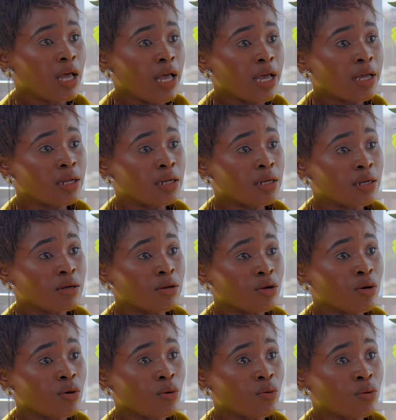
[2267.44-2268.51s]
and
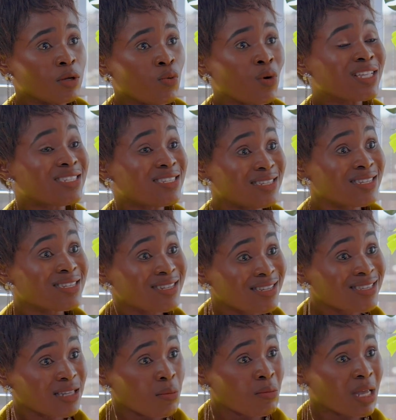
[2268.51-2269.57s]
where
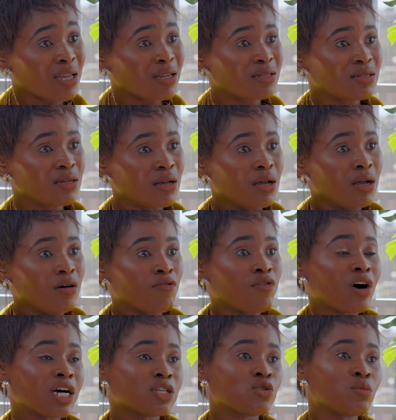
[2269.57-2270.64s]
decisions are made,
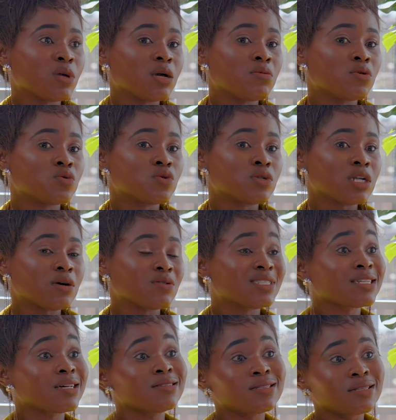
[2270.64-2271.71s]
for us to be able to now
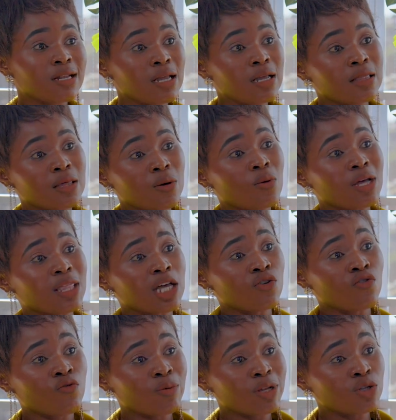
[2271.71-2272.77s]
translate the work that
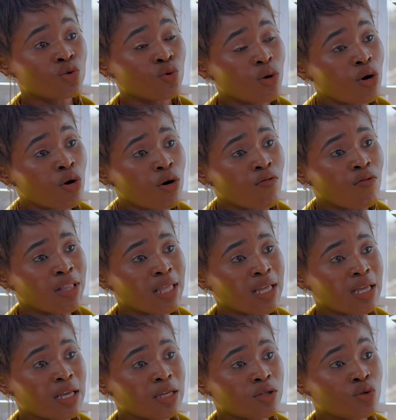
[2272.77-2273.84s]
we've been doing over the
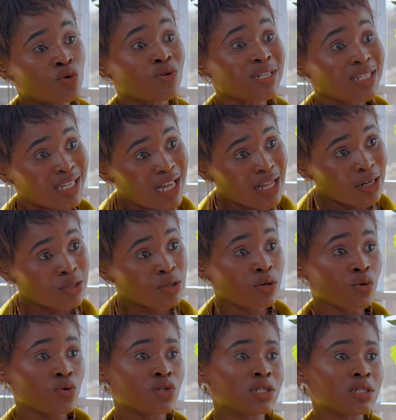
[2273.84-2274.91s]
years to real
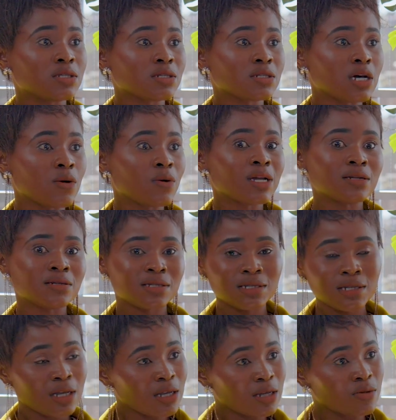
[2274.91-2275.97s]
solutions now, and
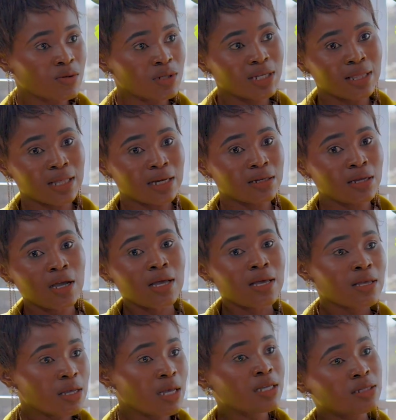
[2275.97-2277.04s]
see it, to say that
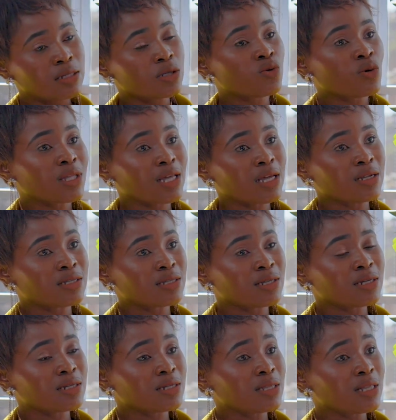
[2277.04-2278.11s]
here's this work that has
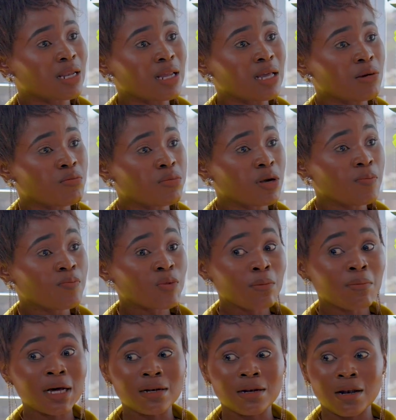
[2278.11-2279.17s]
started in the lab,
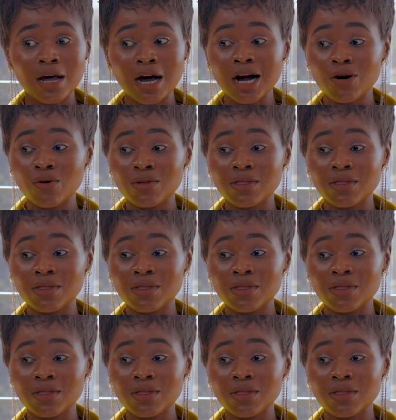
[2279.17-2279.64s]
but now